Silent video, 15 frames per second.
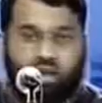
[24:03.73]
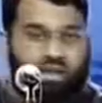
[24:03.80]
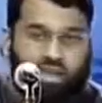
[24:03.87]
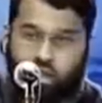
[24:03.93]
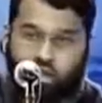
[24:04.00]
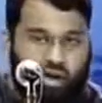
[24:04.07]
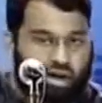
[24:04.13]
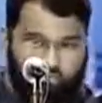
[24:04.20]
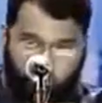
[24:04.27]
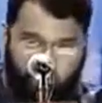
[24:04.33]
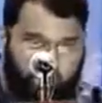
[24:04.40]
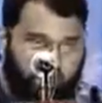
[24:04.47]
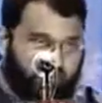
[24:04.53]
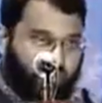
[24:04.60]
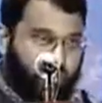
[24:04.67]
cannot
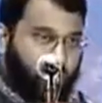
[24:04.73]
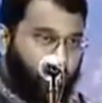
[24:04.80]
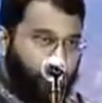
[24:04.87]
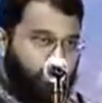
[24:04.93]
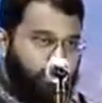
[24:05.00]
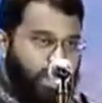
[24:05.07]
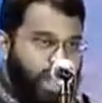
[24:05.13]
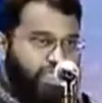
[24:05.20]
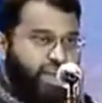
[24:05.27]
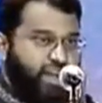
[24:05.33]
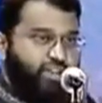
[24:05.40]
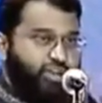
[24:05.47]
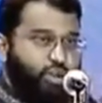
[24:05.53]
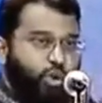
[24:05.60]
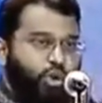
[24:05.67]
forgive you?
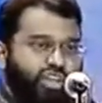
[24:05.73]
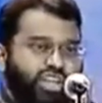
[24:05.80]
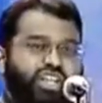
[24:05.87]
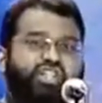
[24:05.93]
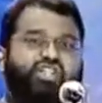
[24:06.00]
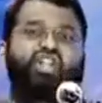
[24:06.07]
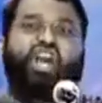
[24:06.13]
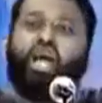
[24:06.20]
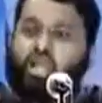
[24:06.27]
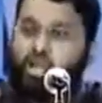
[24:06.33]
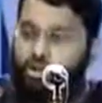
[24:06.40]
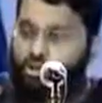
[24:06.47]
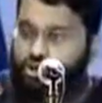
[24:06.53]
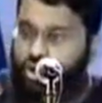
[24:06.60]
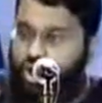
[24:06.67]
That you can
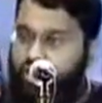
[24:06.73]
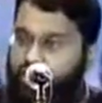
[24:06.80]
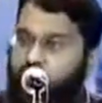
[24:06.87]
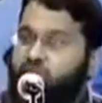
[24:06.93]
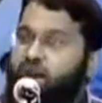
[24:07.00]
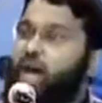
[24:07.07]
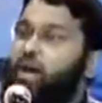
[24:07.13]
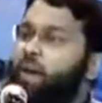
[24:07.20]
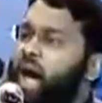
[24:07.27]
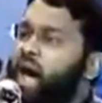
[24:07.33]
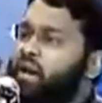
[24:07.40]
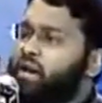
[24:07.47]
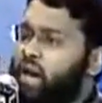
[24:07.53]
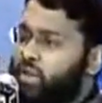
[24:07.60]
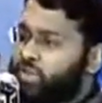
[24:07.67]
challenge the
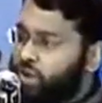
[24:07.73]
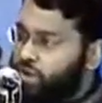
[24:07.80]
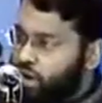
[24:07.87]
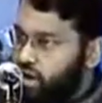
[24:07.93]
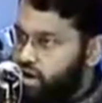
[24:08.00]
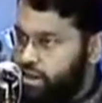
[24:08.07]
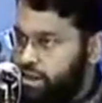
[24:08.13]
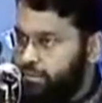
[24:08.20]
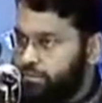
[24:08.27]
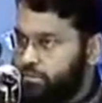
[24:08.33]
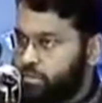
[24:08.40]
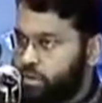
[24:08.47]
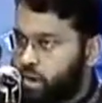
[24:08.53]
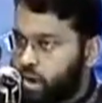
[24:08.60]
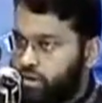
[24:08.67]
Rahman and the Rahim?
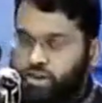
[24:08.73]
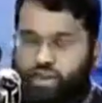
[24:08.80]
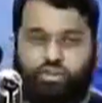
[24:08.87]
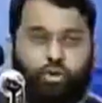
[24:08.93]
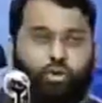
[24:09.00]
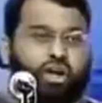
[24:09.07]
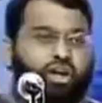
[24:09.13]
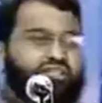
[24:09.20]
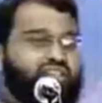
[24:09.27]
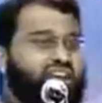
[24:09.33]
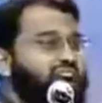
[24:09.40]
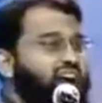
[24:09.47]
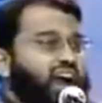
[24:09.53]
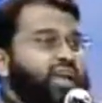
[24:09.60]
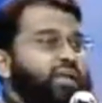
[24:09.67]
That you can
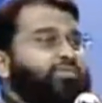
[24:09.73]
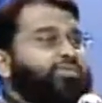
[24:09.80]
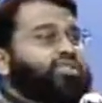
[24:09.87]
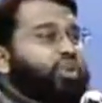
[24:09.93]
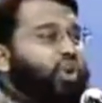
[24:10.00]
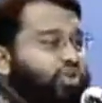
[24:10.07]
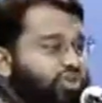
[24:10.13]
say, I am so